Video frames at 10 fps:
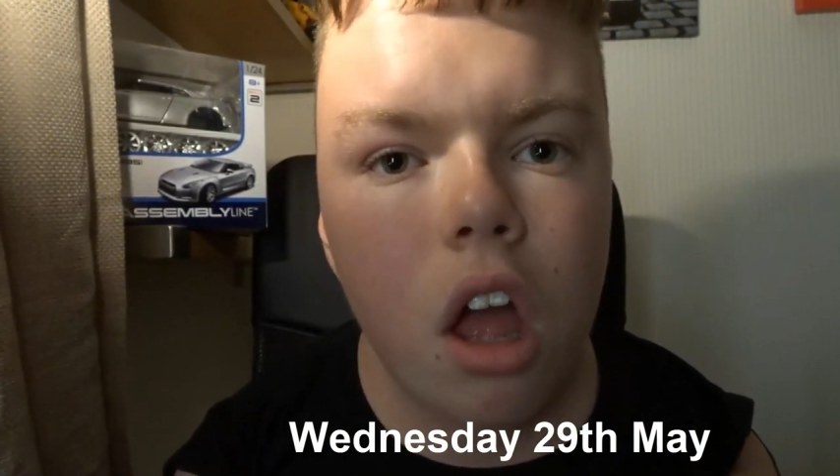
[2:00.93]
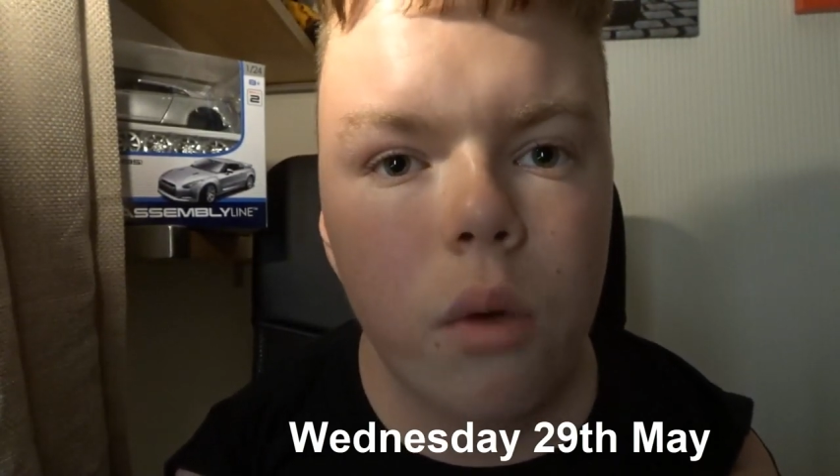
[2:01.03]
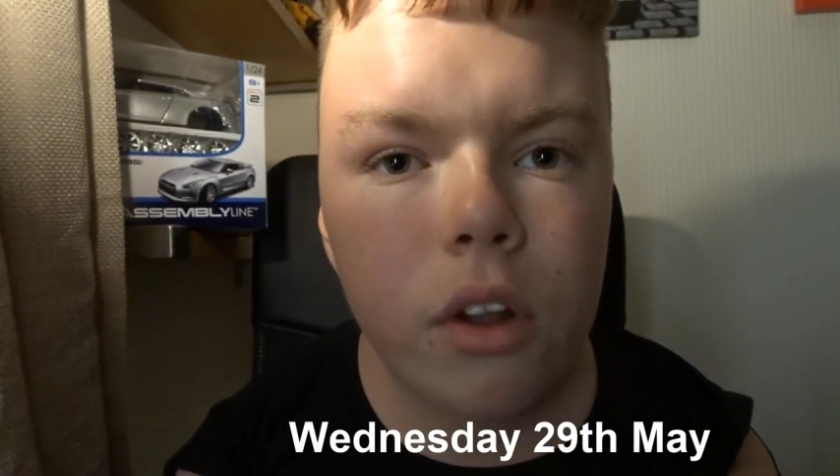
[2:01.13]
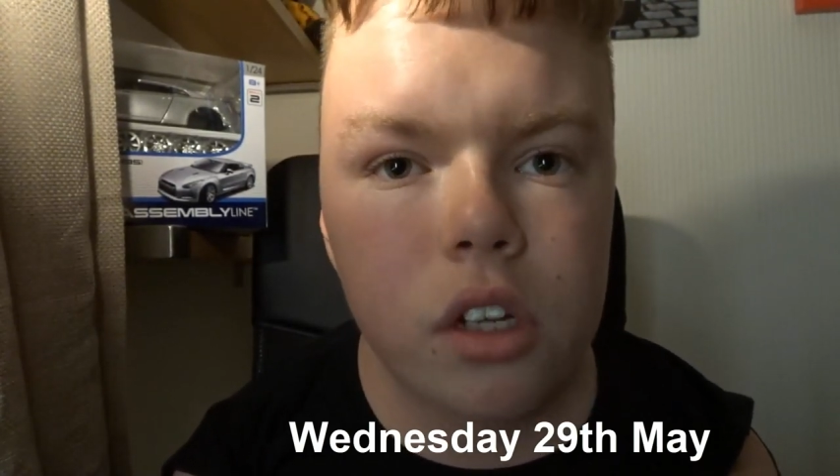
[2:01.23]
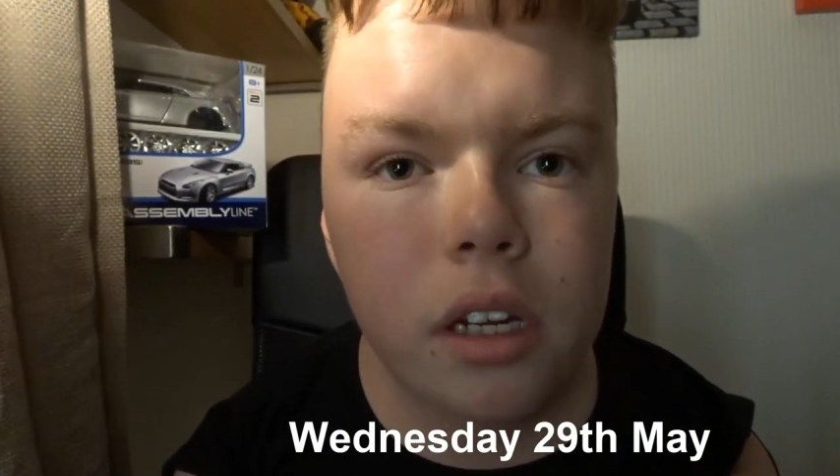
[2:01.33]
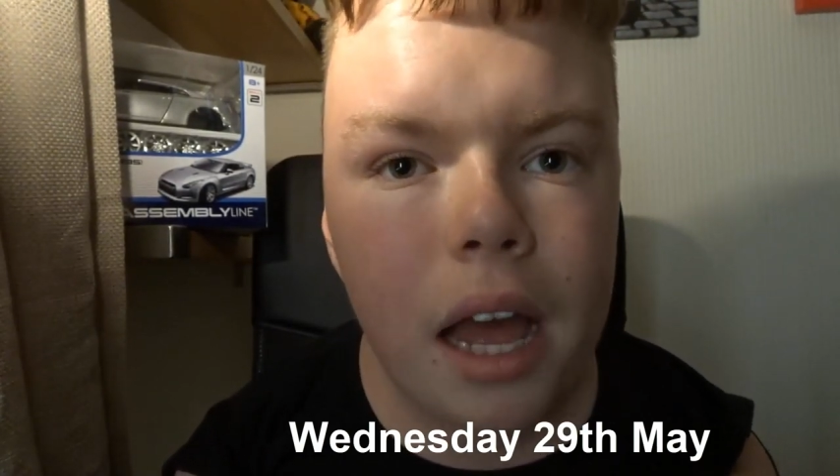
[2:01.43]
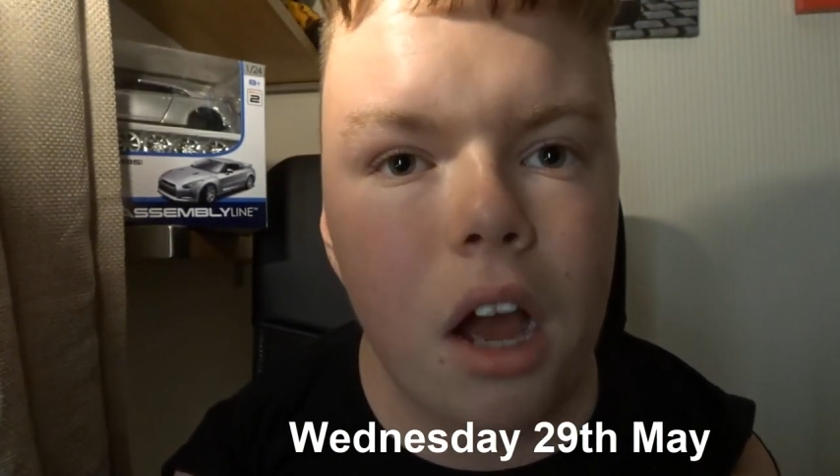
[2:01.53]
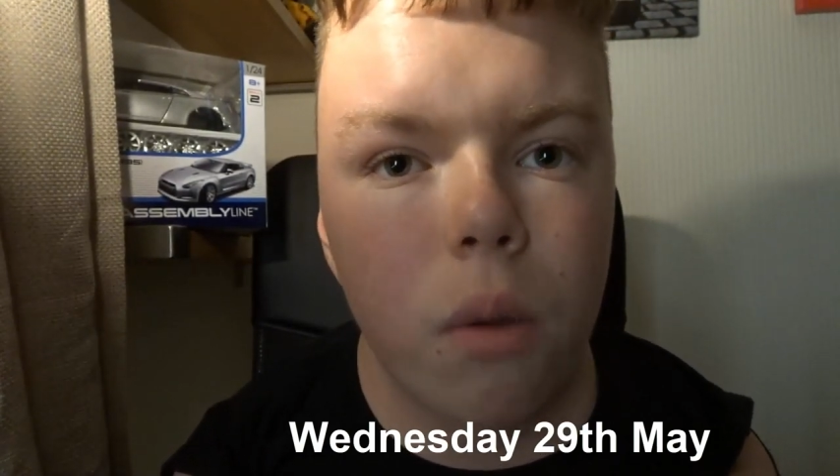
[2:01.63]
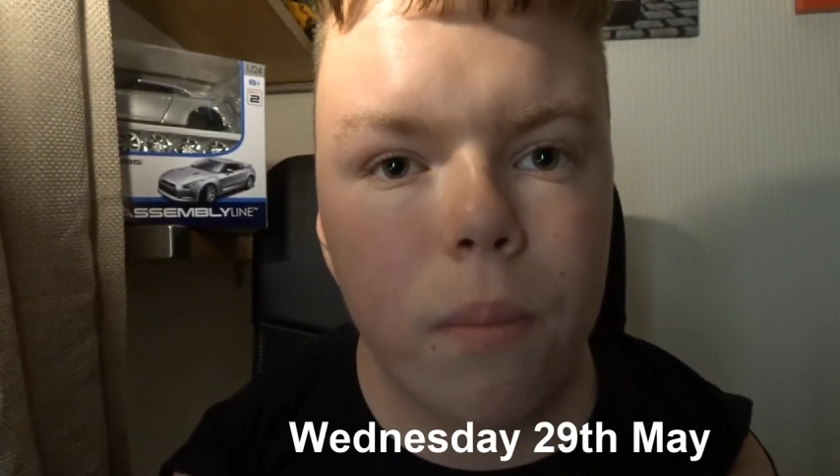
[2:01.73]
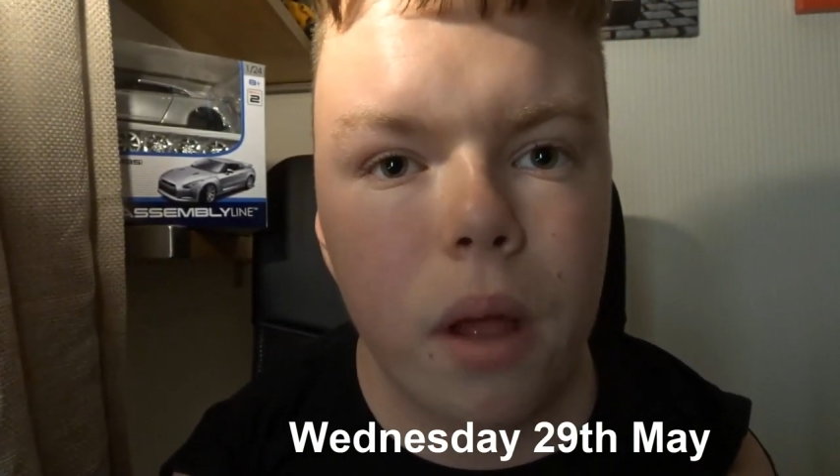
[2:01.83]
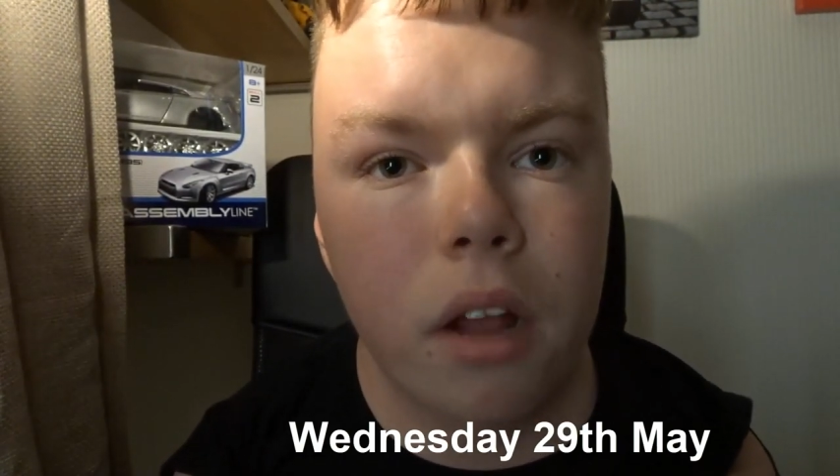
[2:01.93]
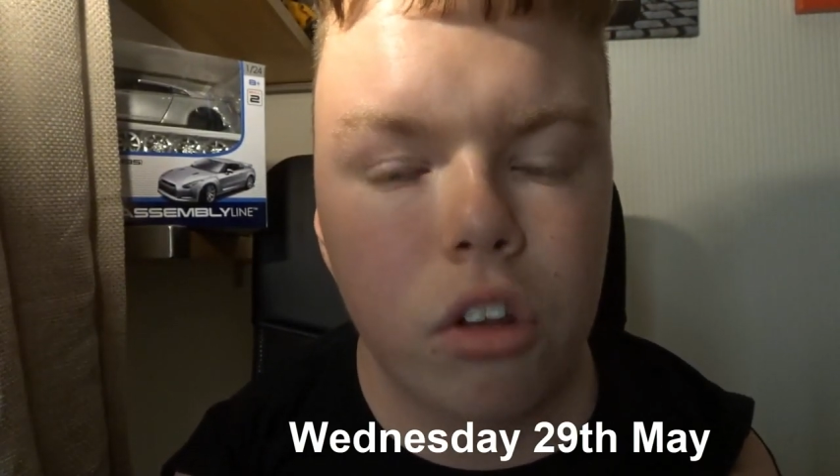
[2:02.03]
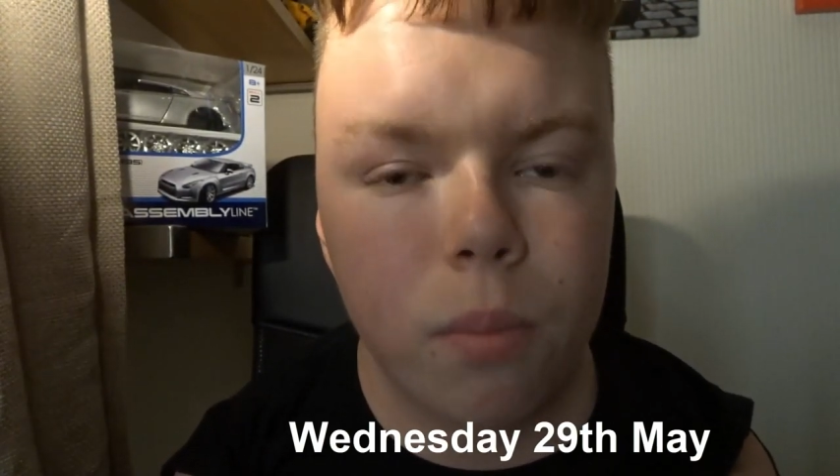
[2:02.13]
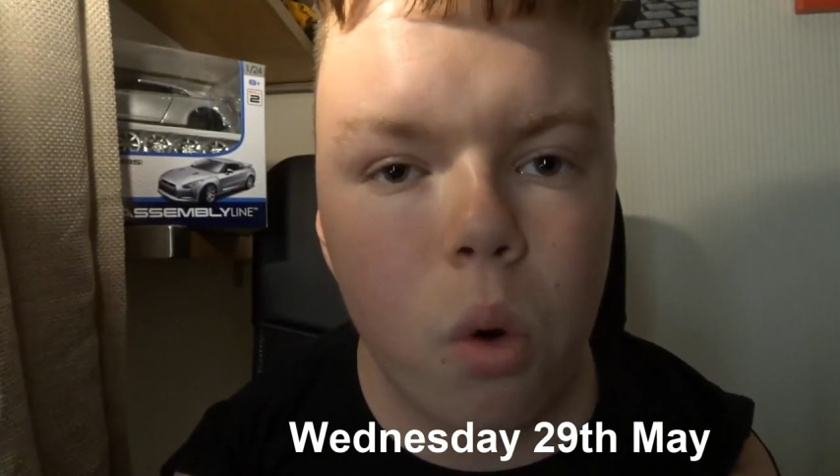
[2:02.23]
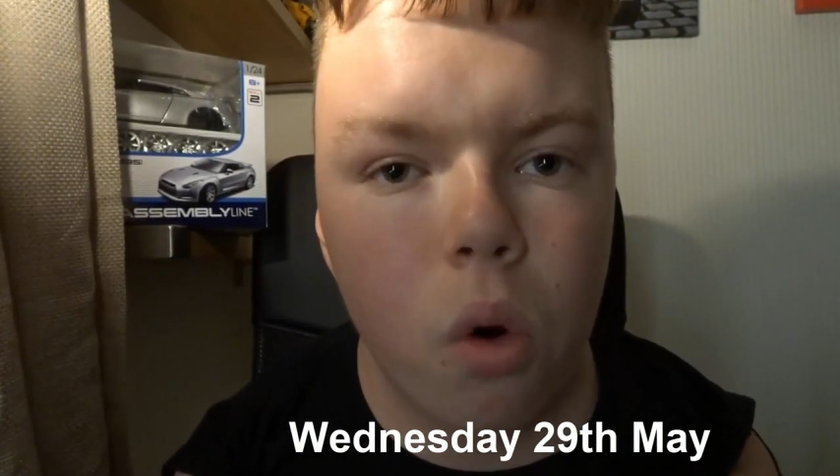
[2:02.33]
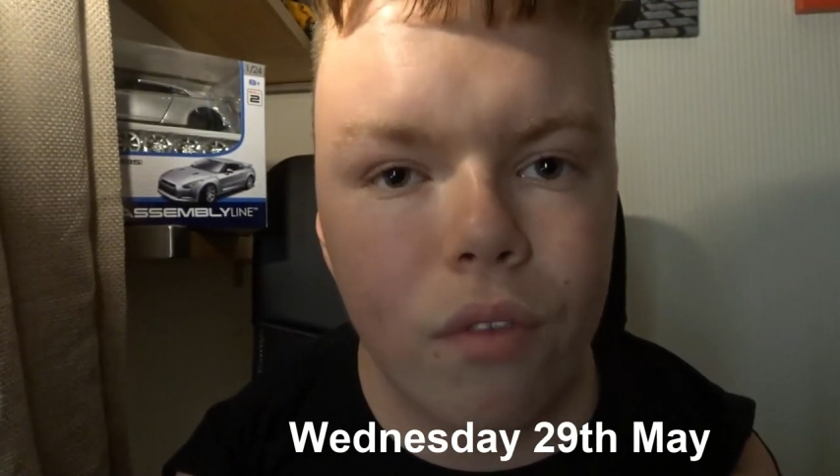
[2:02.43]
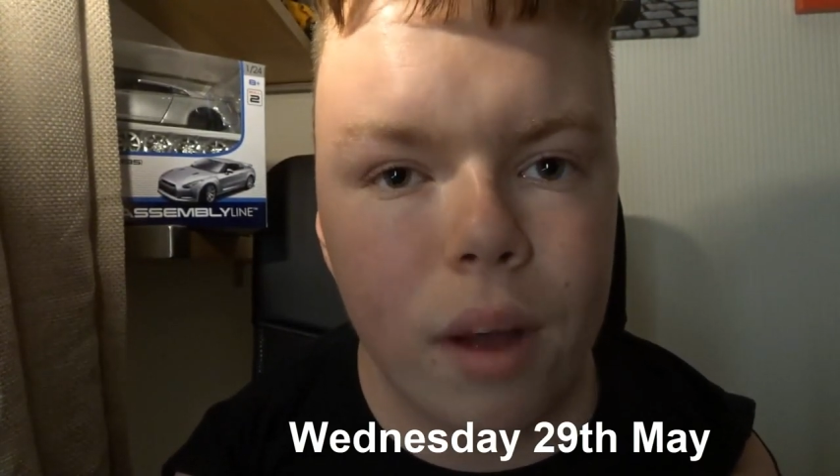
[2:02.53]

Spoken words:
which can help and support